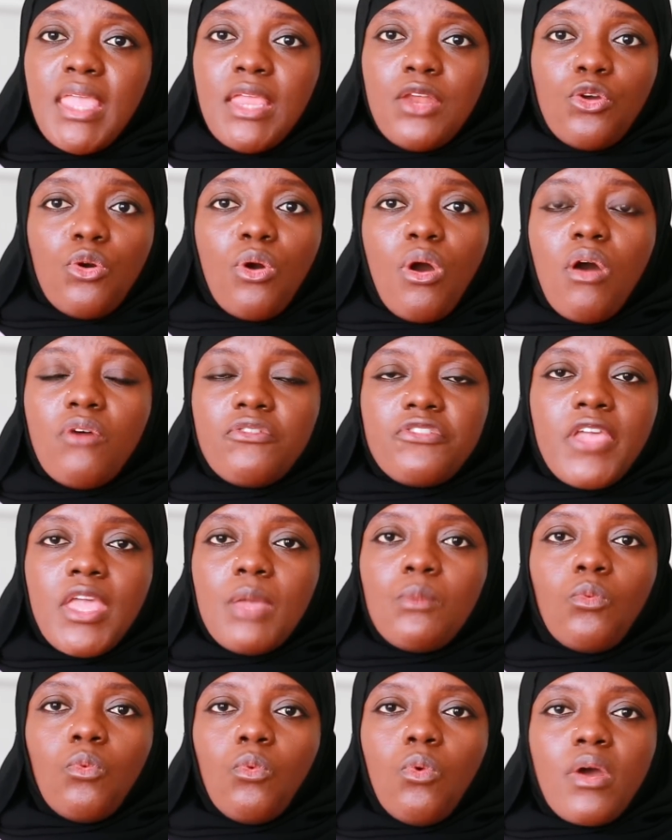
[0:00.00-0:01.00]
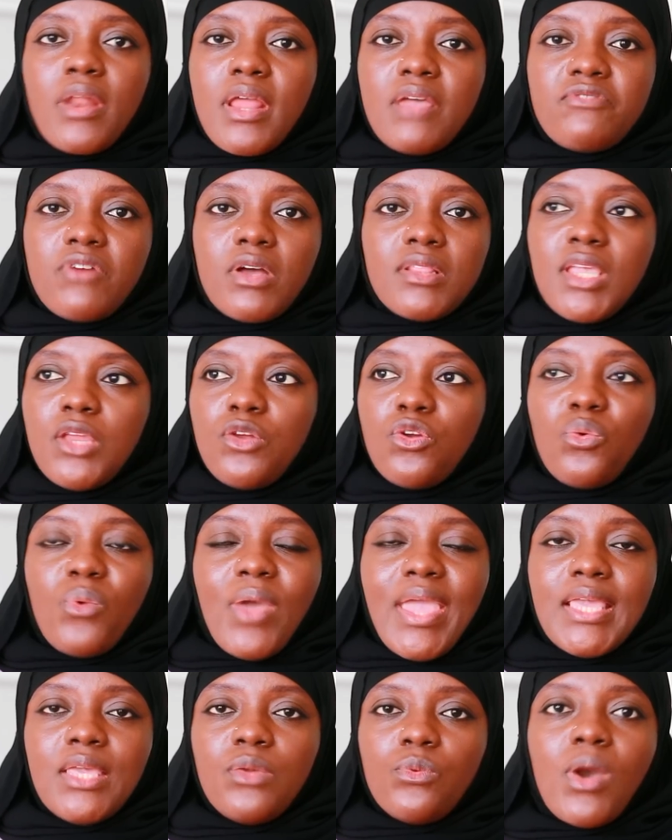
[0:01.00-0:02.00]
they know of him, whatever, they know
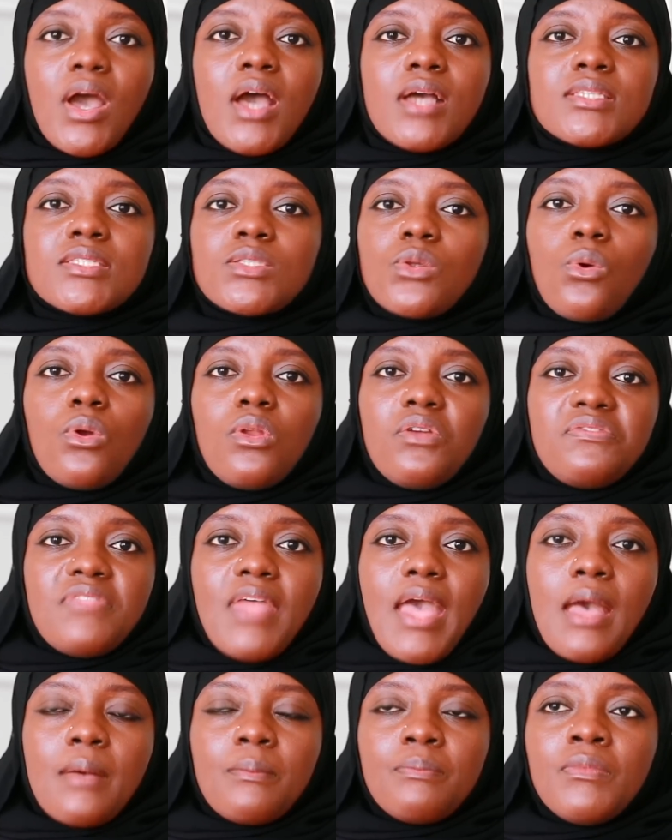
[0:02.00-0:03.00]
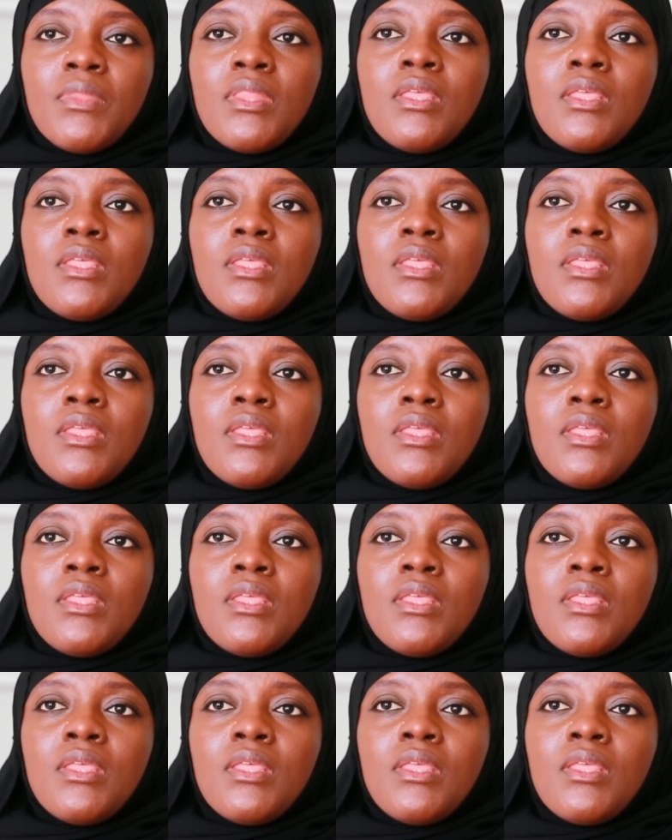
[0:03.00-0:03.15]
where he works, all of that.